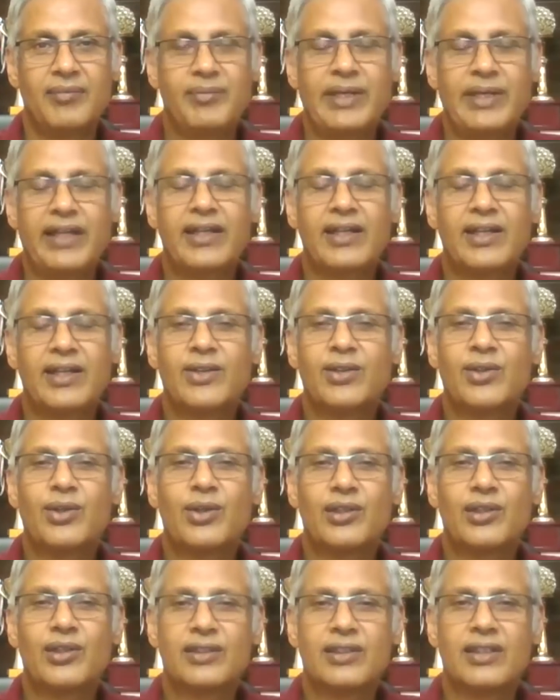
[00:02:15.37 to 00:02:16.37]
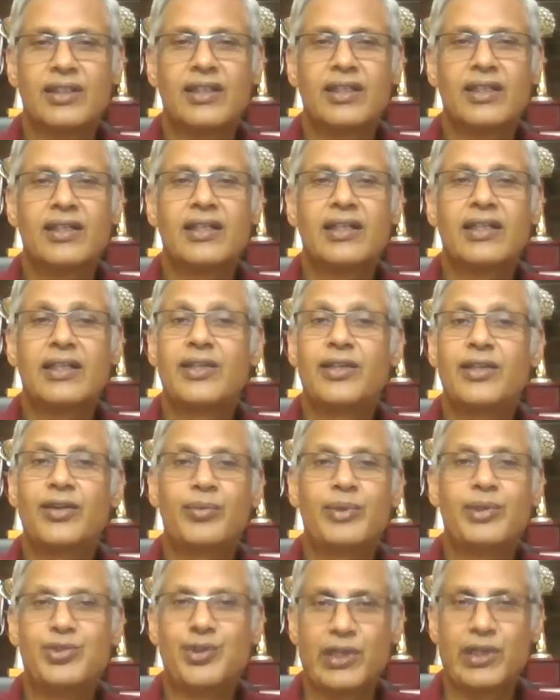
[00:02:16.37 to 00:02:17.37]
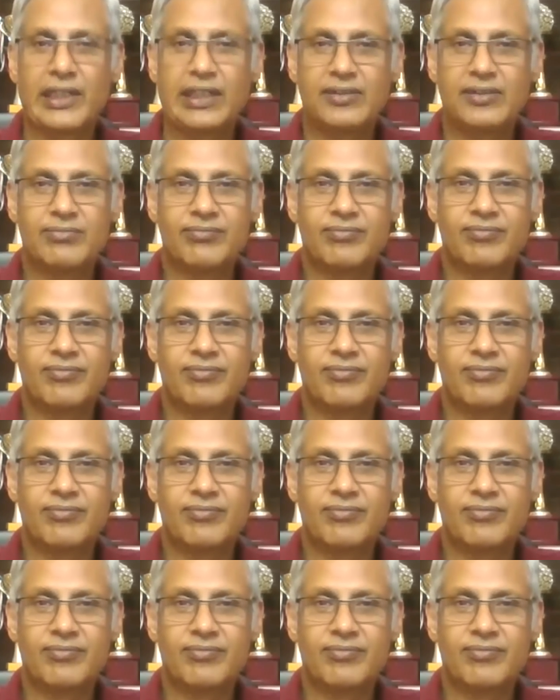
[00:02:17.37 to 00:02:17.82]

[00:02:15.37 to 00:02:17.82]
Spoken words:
Medical and all is clear and he'll be joining.